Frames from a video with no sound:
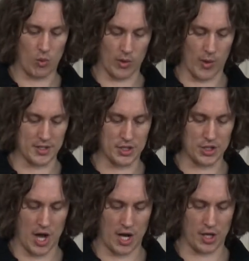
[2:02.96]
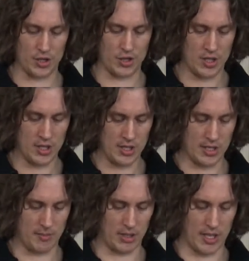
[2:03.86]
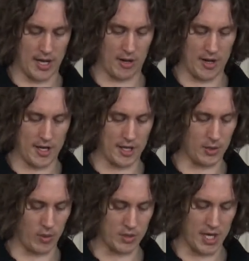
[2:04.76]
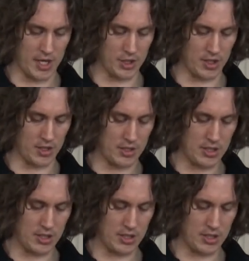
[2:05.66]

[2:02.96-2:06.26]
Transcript: we're going to change the polarity and the rotation.